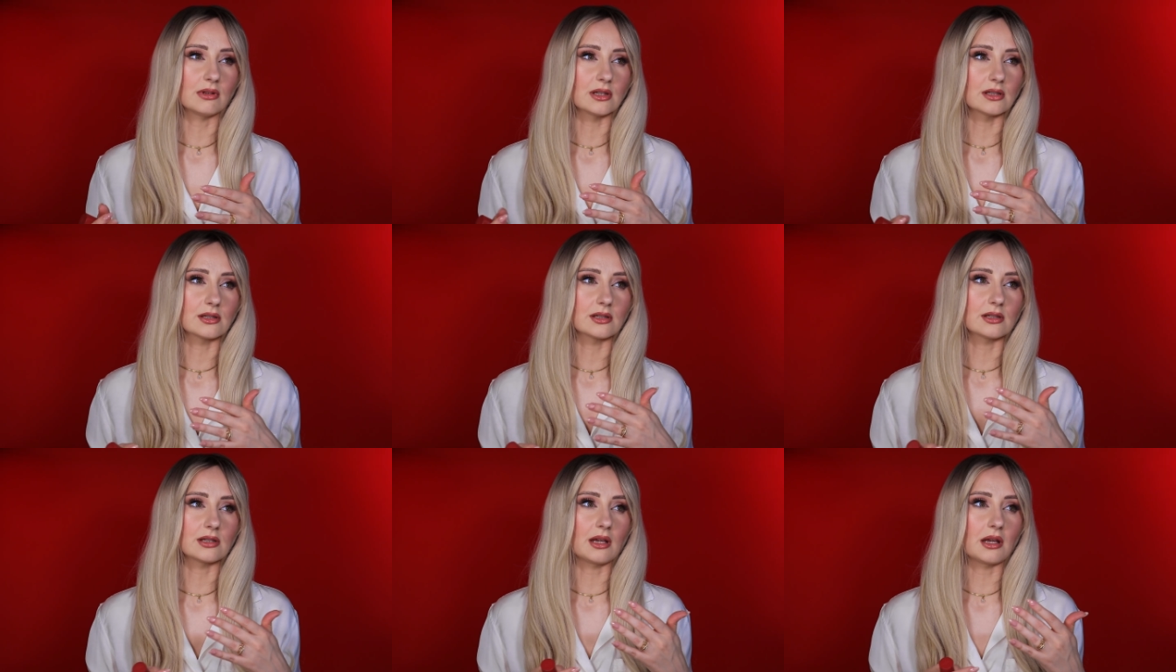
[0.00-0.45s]

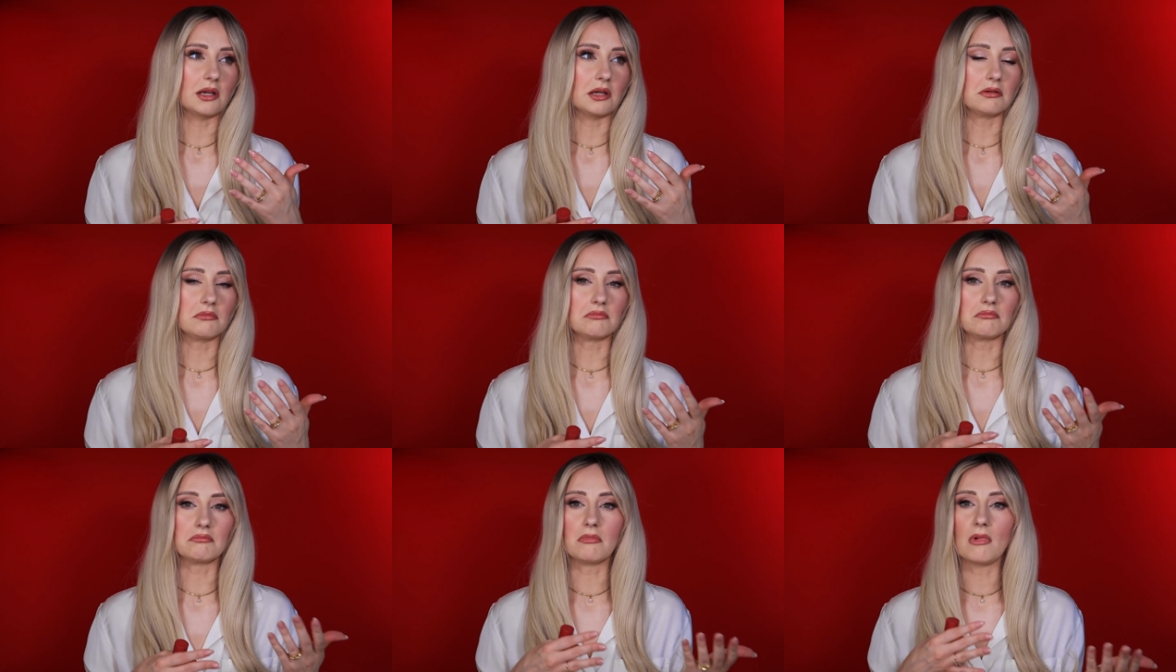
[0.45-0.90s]
let's
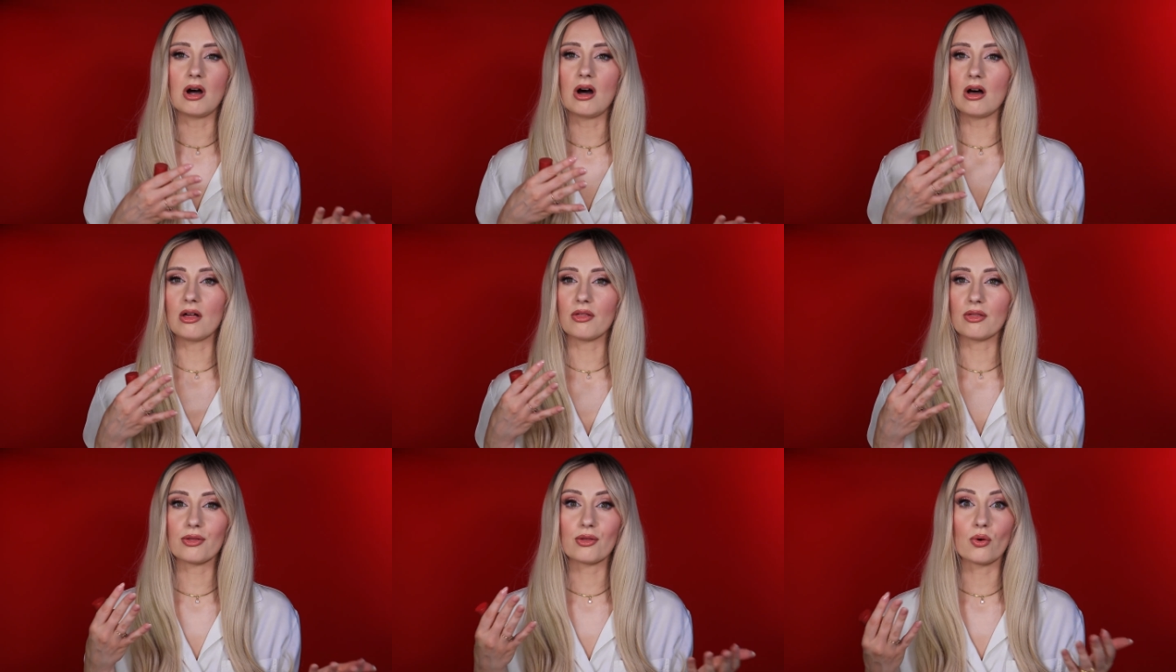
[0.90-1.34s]
say, a
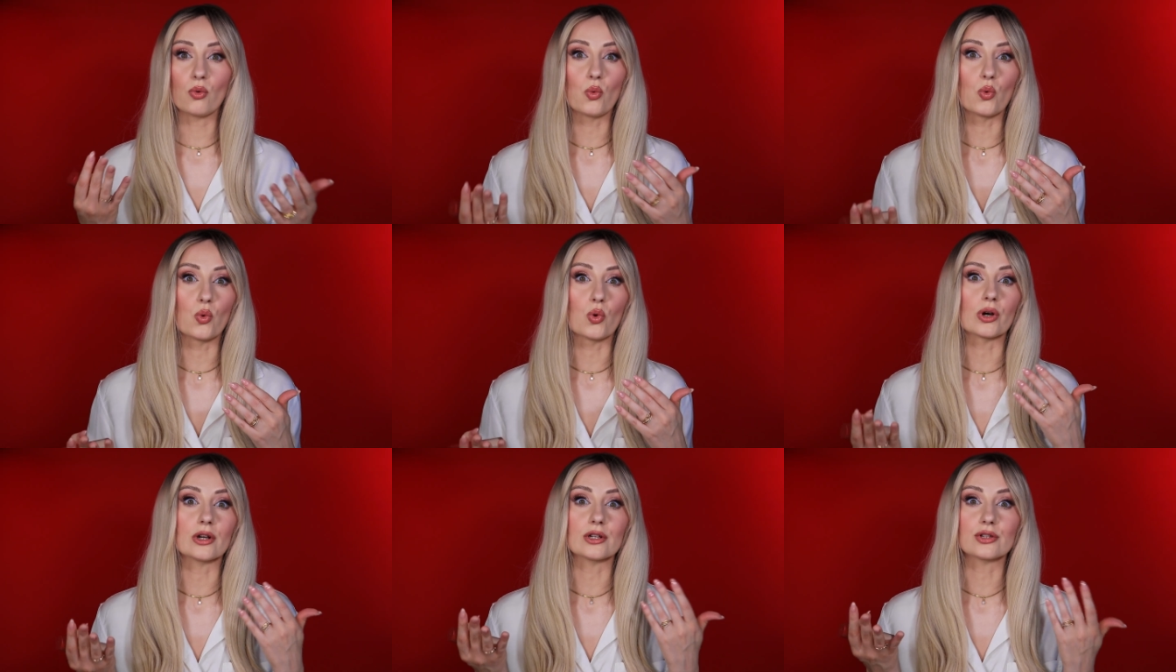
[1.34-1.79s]
month
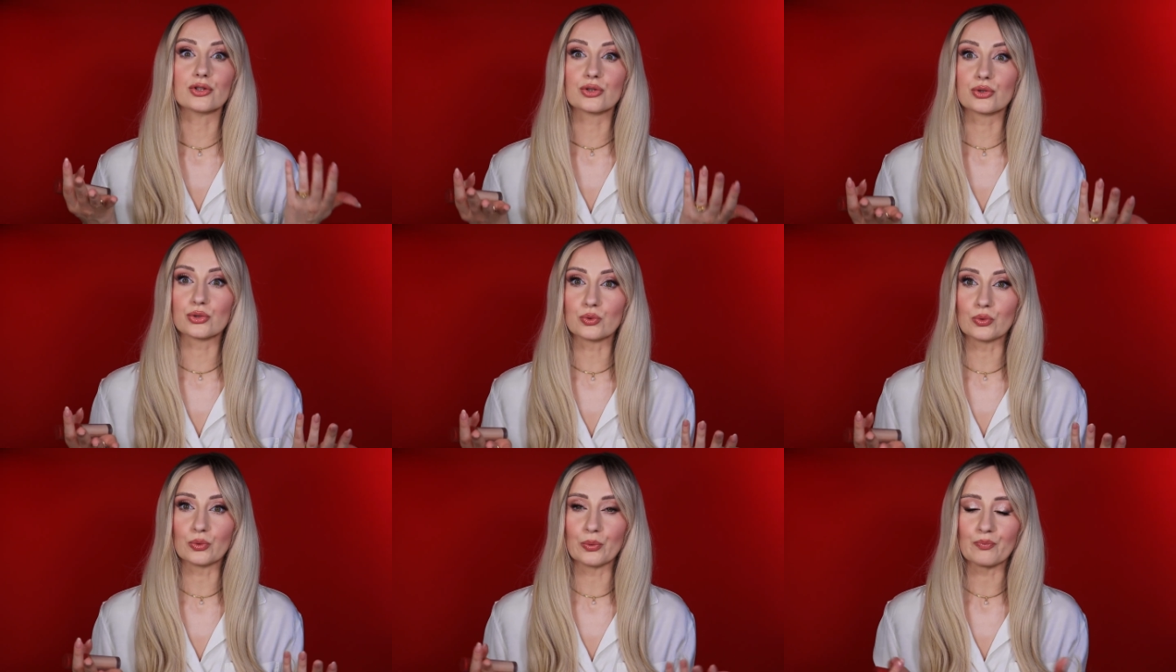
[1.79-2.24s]
or
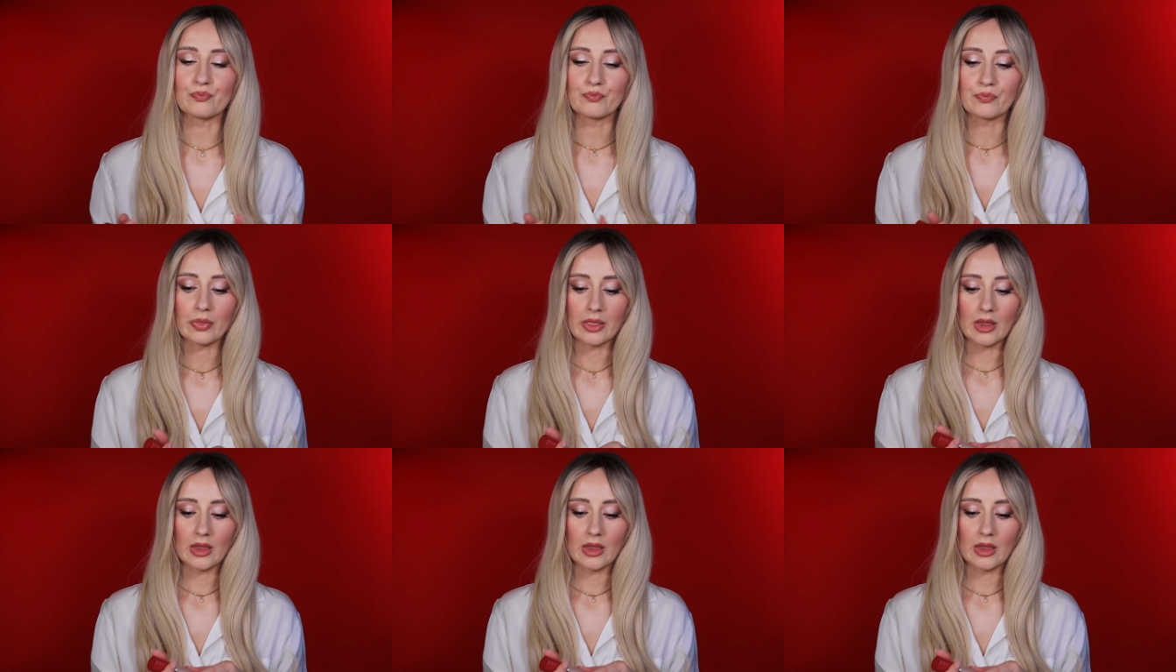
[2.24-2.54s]
two.